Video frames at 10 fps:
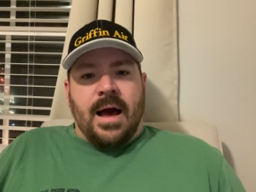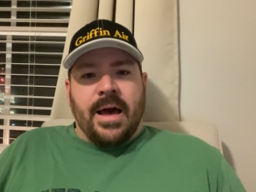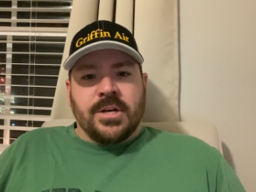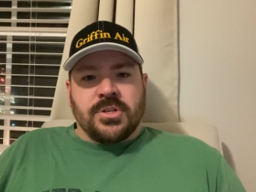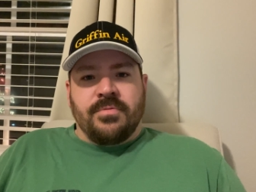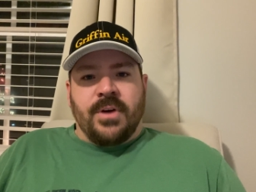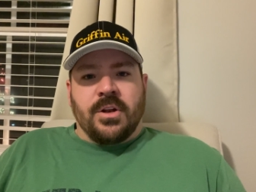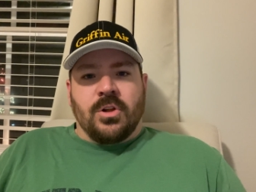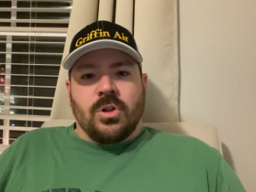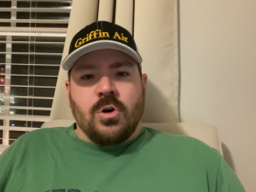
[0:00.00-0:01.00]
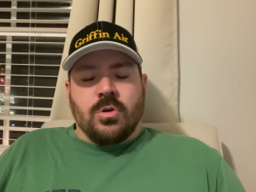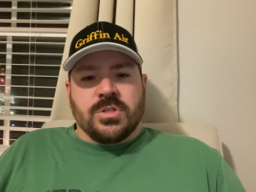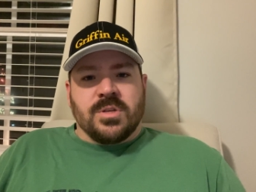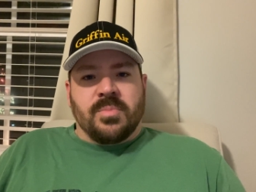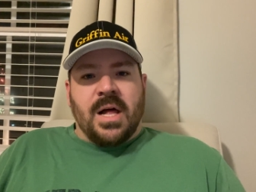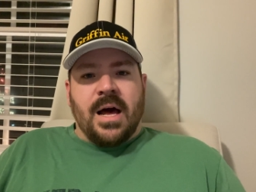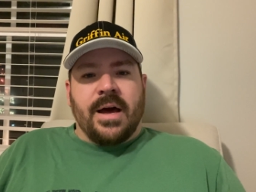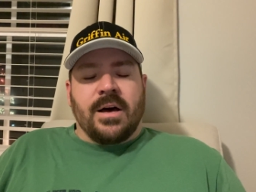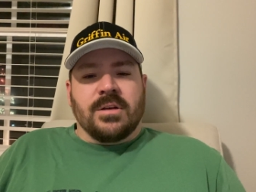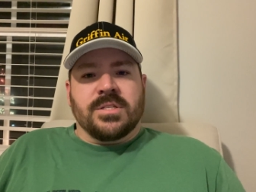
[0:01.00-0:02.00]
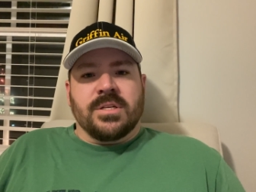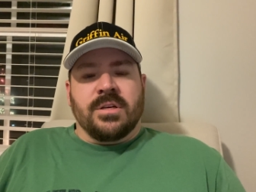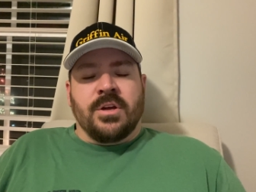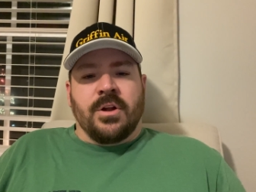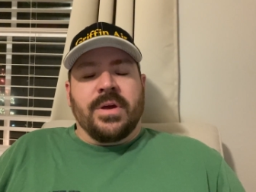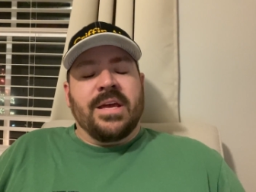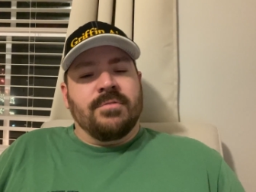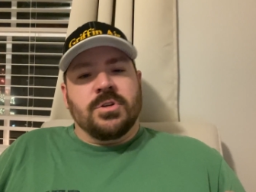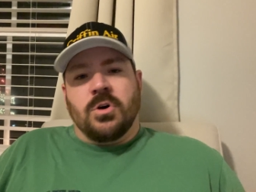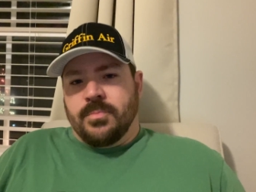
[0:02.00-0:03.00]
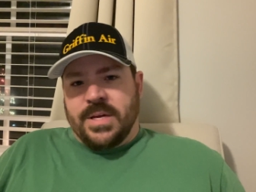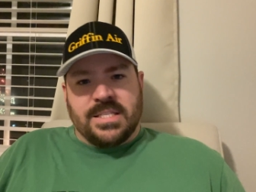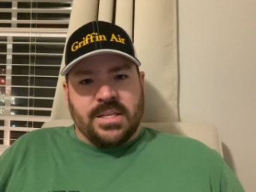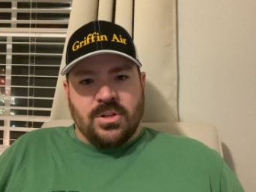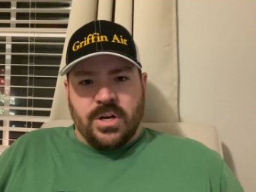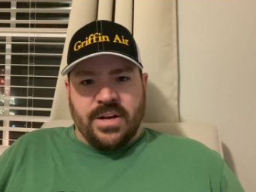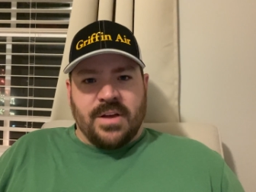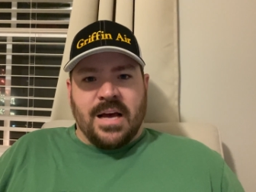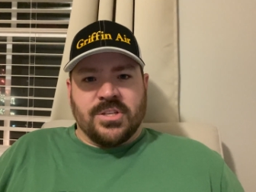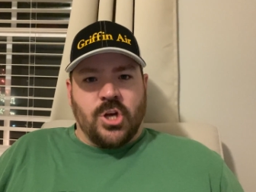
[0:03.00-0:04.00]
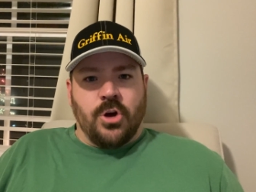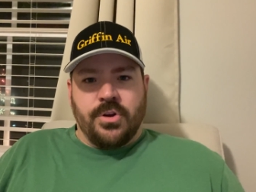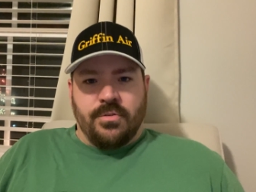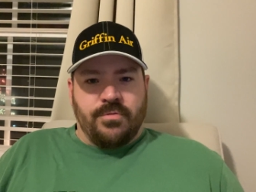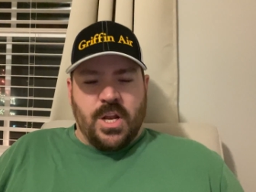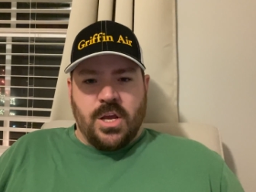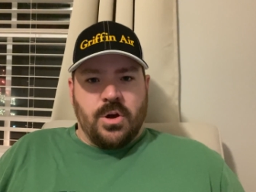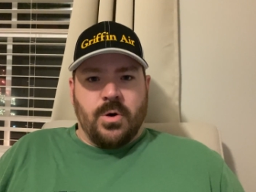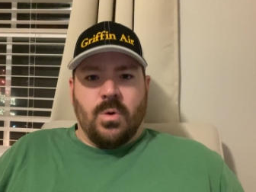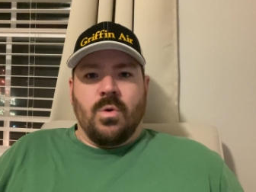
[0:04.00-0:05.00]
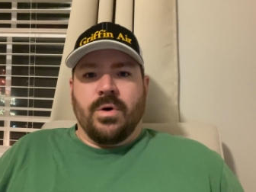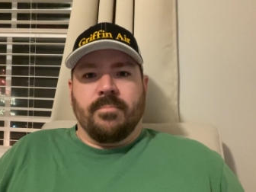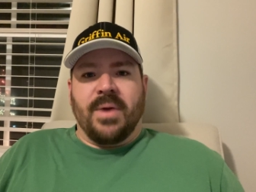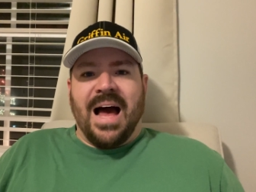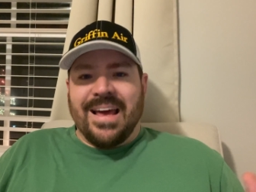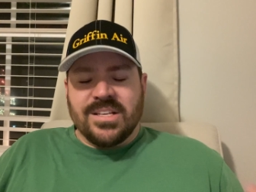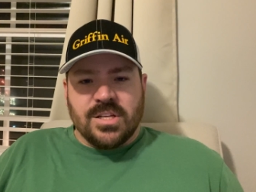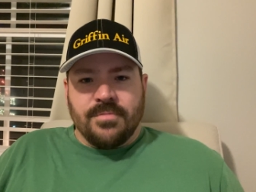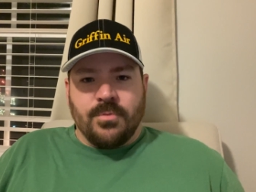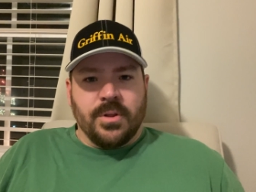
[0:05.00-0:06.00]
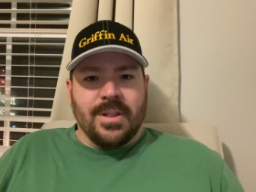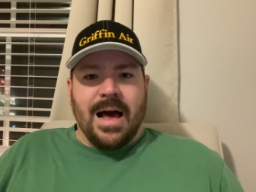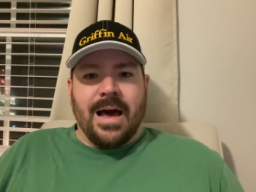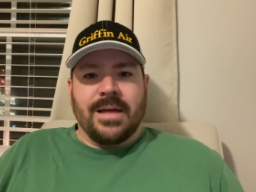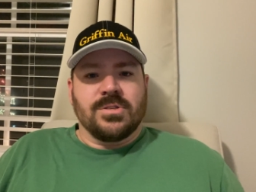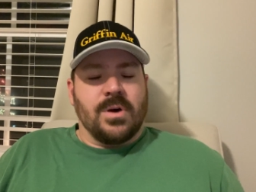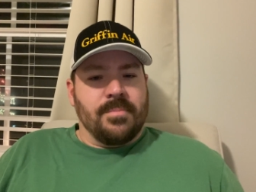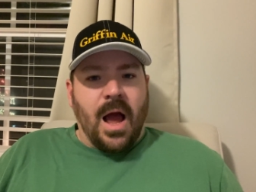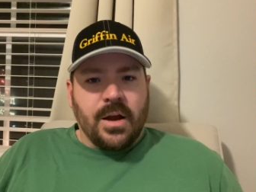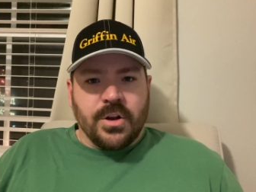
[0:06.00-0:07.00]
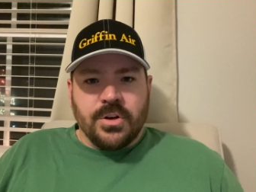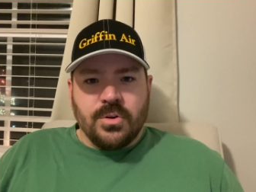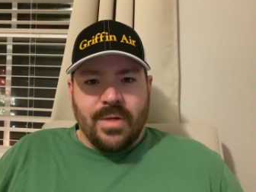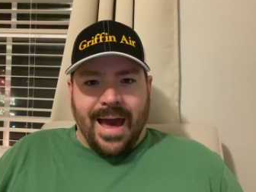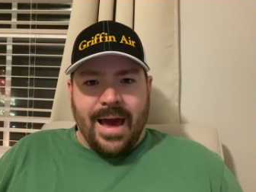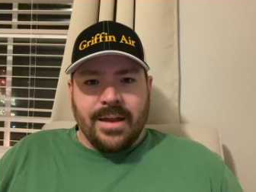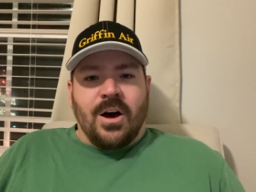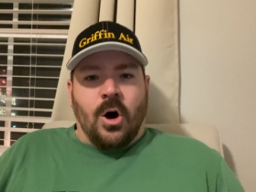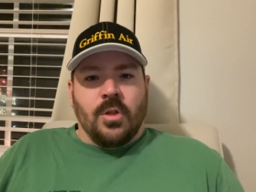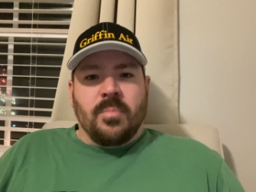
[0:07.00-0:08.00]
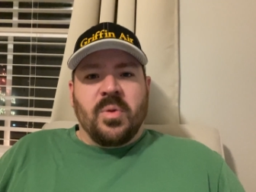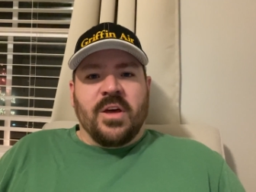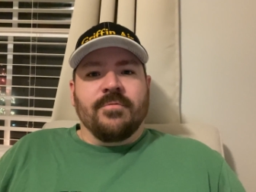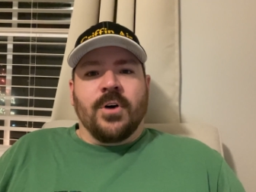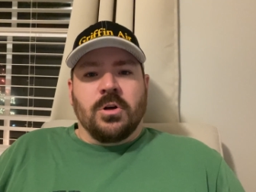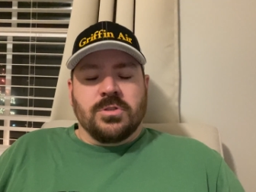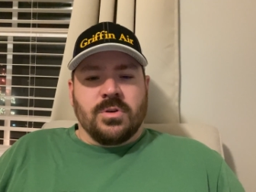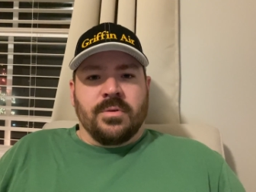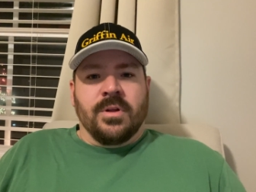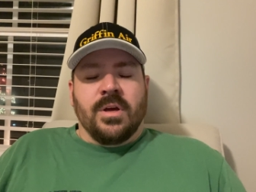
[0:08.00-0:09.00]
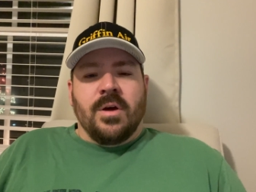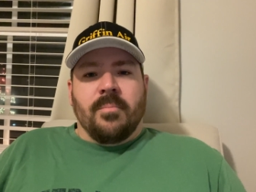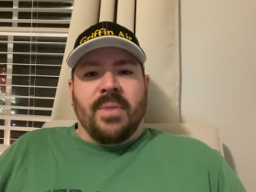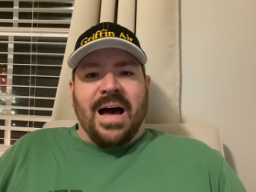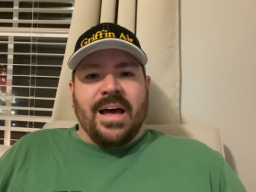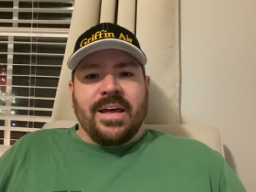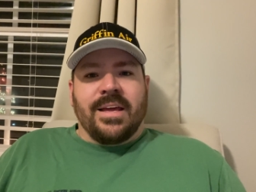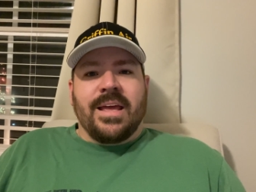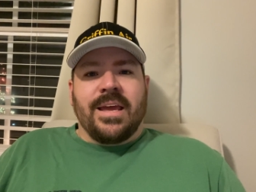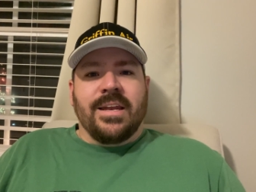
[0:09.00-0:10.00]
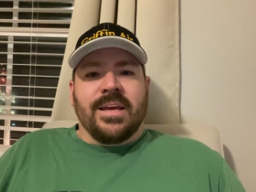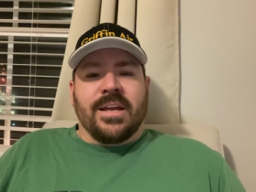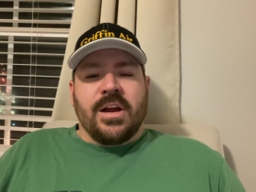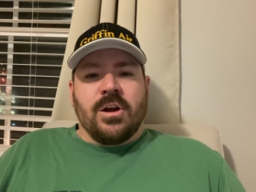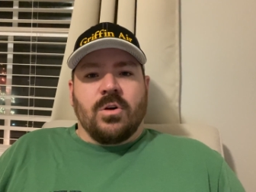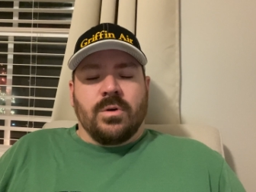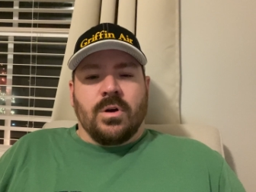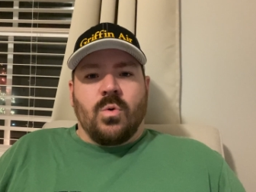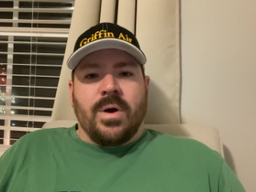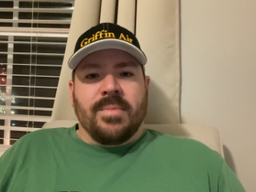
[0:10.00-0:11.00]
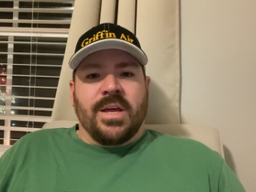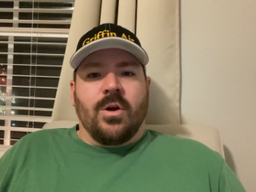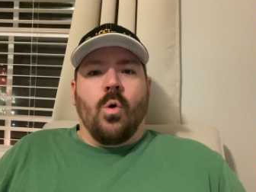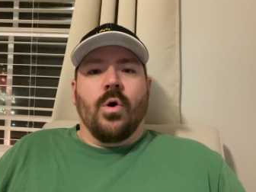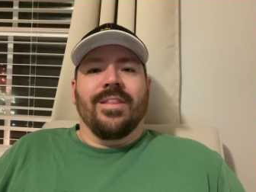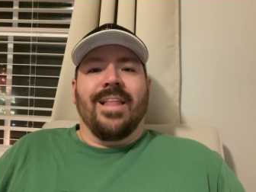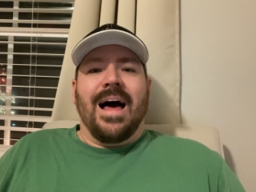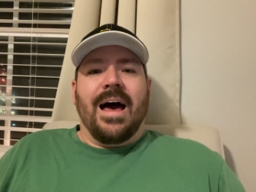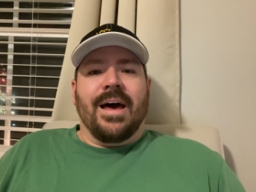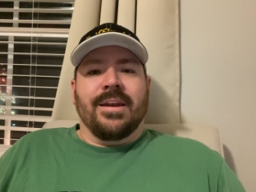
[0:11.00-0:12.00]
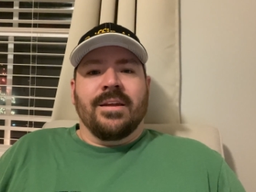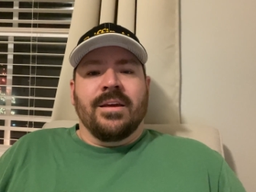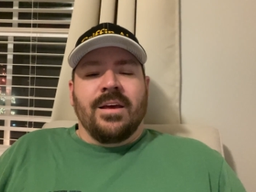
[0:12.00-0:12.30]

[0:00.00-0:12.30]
I actually found a local supply house. You know, he even told me, he said, look, I, I saw your video on buying stuff online, so I'm not going to do that. All the pitfalls on buying heating and air equipment online.